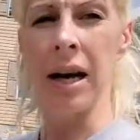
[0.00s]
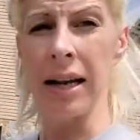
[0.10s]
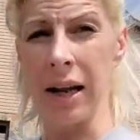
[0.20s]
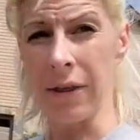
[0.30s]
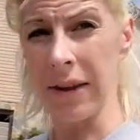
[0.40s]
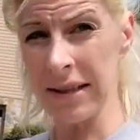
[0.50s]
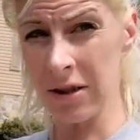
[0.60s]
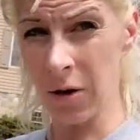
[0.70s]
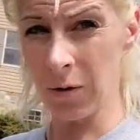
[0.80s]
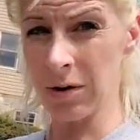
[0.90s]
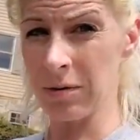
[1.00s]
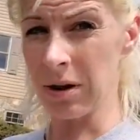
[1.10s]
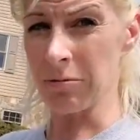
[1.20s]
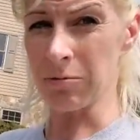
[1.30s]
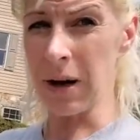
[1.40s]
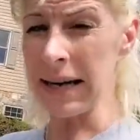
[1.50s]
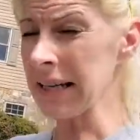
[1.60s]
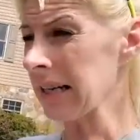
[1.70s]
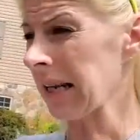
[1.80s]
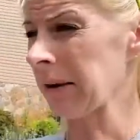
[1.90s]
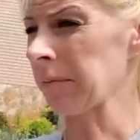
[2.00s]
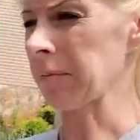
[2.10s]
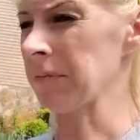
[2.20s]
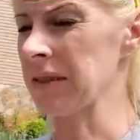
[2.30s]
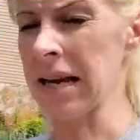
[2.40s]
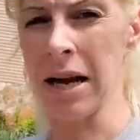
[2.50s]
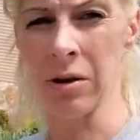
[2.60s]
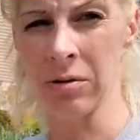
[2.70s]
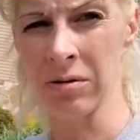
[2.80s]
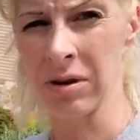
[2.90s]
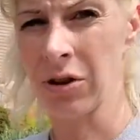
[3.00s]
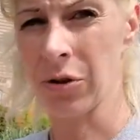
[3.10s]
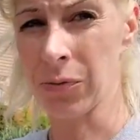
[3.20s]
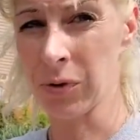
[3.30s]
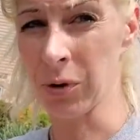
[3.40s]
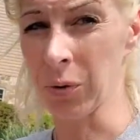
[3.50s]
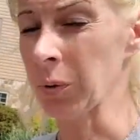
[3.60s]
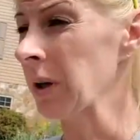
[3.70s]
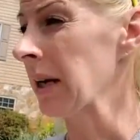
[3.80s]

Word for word: Now this goes right down through